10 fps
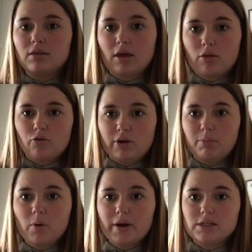the three
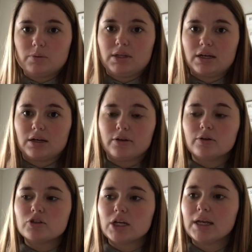points with the
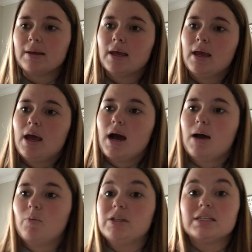conclusion
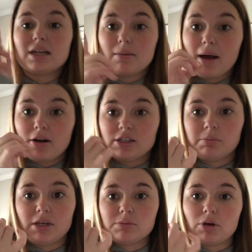um, we did it about our
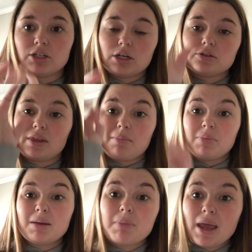space project. So that
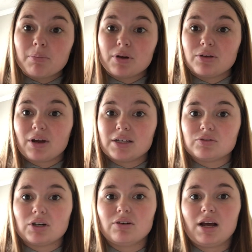big paper you guys
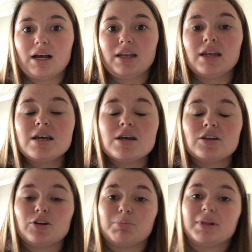wrote on
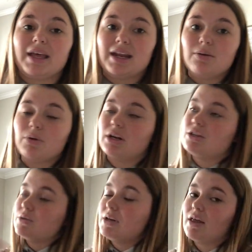your planet, we're gonna
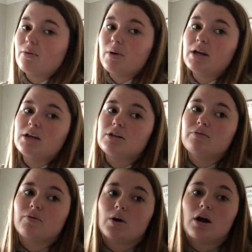do another one
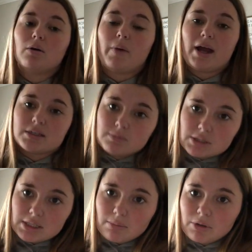for our wax
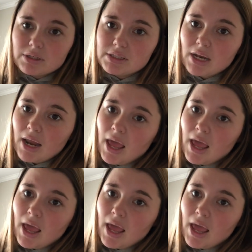museum person.